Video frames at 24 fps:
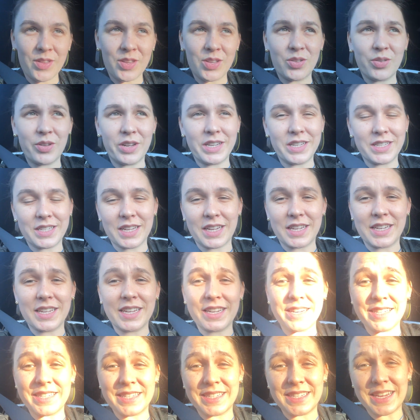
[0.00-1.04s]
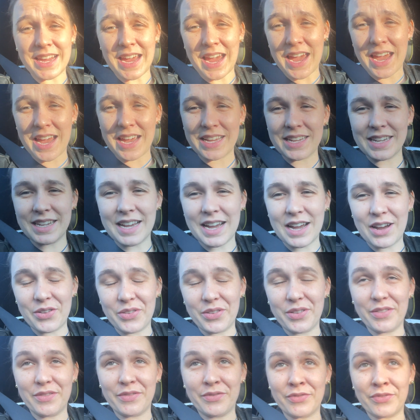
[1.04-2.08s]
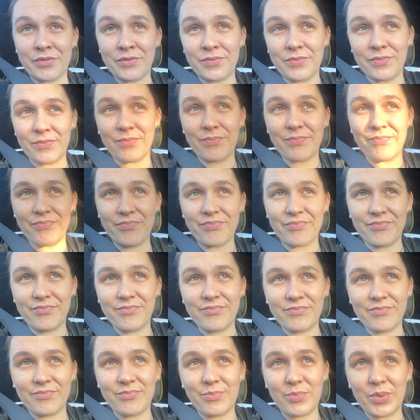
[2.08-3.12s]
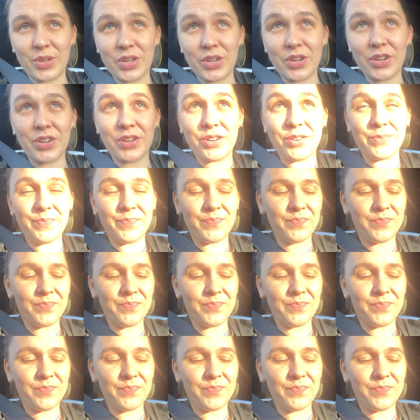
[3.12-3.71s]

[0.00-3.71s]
So I decided to get a snack out of pure